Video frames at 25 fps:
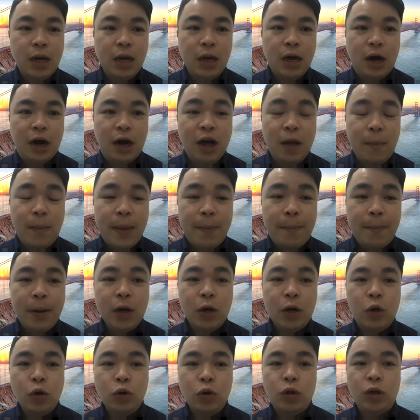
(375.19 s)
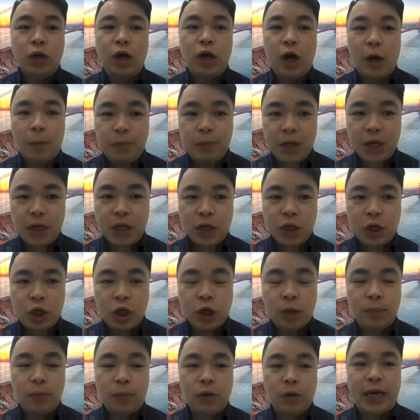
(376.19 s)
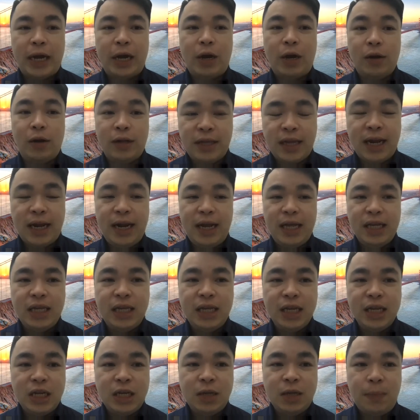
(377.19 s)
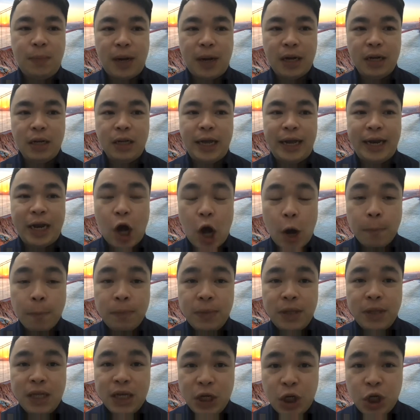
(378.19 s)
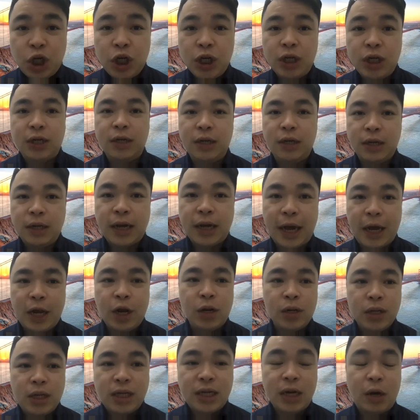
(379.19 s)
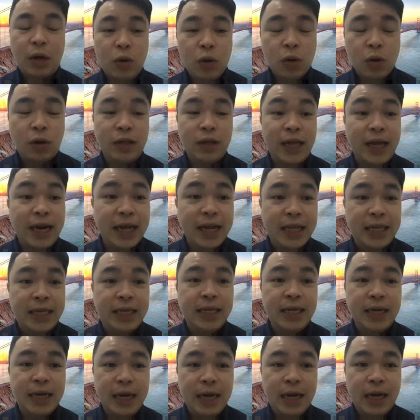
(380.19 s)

A lot of people go to the optical shop to get contact lenses, but that optician cannot sell you contact lens.